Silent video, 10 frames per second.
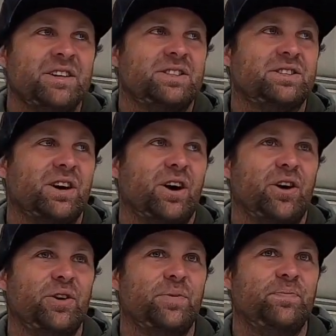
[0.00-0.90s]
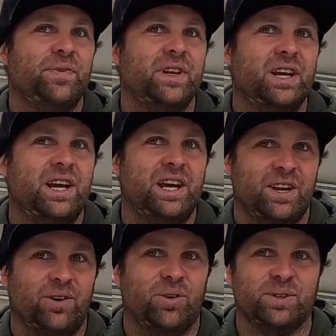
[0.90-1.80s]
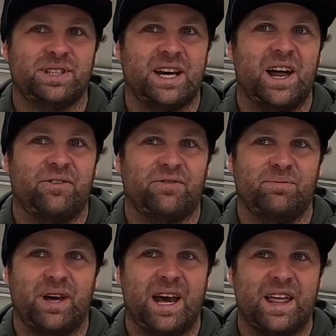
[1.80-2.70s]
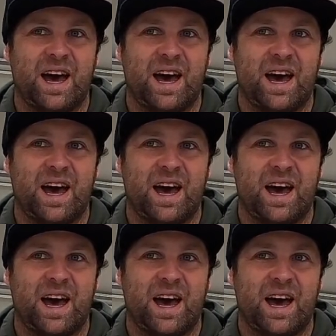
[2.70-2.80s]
So it all started from there.